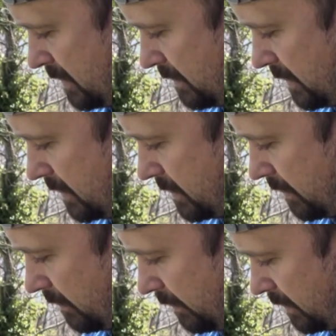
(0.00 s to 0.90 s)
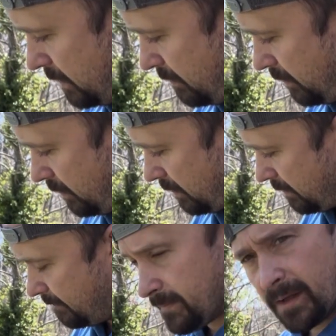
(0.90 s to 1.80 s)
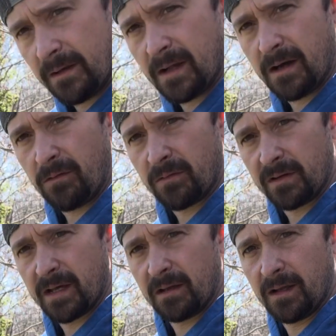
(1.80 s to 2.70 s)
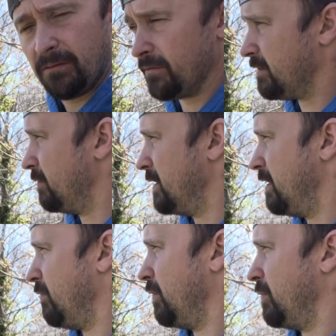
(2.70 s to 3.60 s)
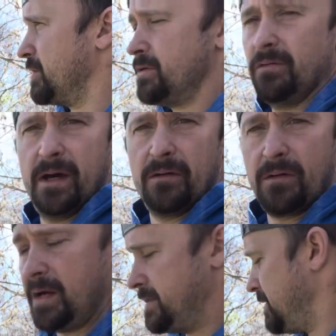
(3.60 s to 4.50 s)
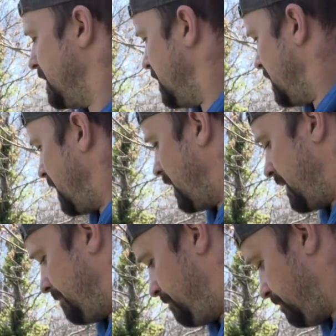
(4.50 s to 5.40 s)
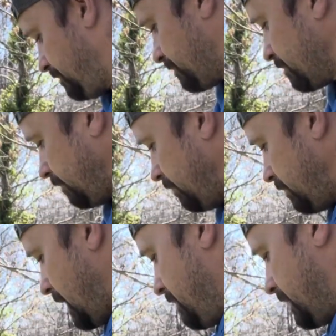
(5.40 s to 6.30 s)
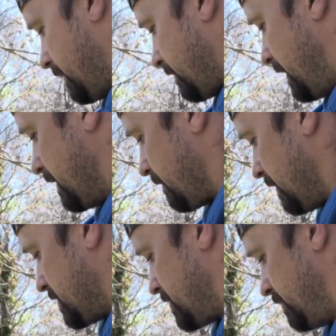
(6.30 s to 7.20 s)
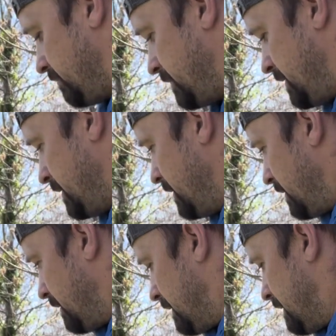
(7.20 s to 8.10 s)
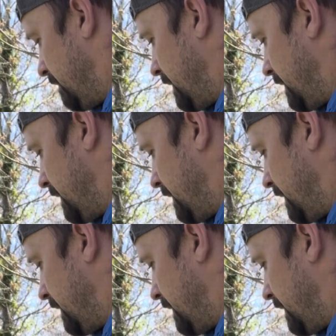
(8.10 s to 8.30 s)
need to tilt a little bit more, and now we're dead level. So we know when we shoot down range that this gun is going to shoot the